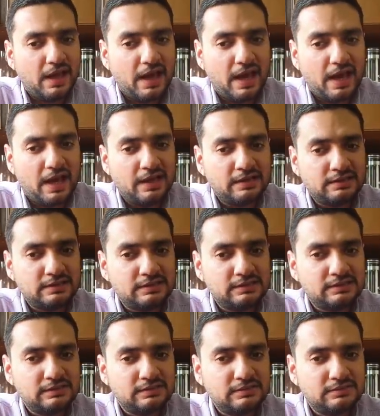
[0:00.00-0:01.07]
And
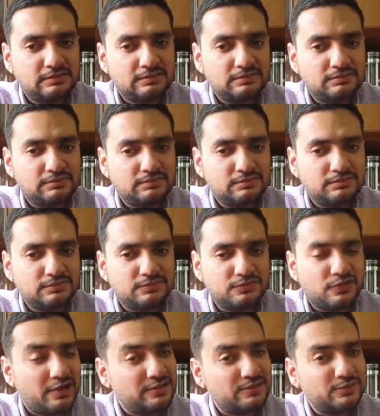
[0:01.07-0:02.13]
uh,
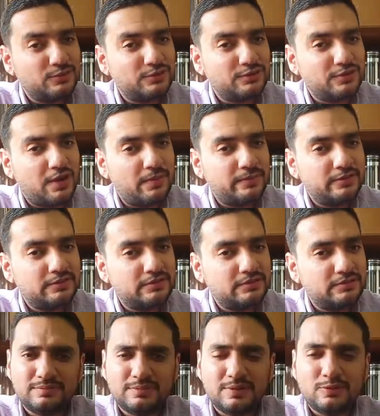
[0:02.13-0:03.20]
write some good comments.
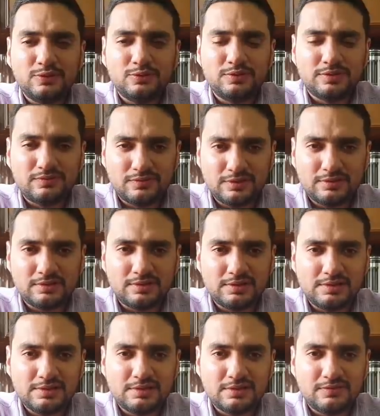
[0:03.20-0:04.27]
Maybe you can win the
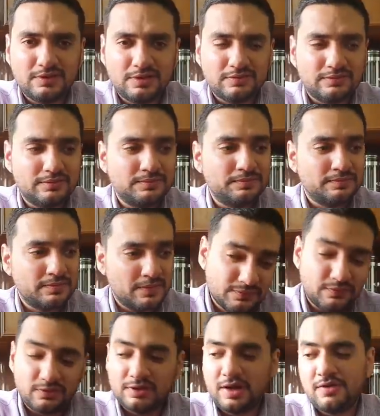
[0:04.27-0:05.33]
Kalita Wave.
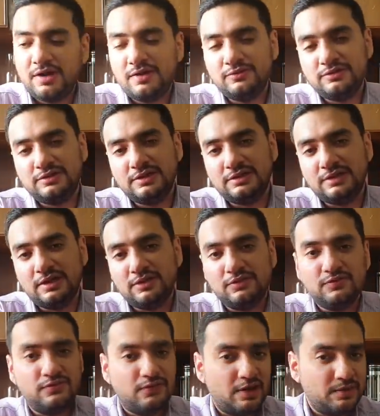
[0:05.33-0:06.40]
For now, I would say thank
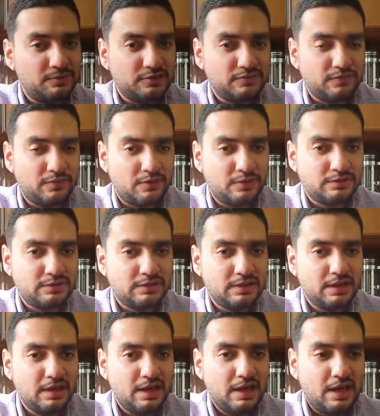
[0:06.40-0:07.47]
you very much for
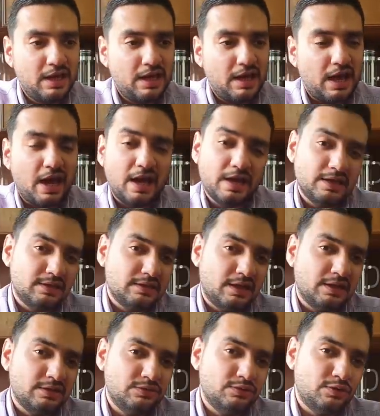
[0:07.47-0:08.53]
watching, and
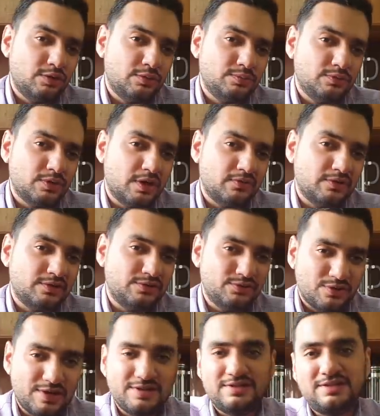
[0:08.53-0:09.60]
I do hope you have a
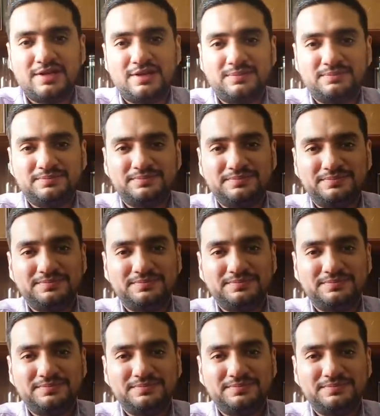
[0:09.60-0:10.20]
great day.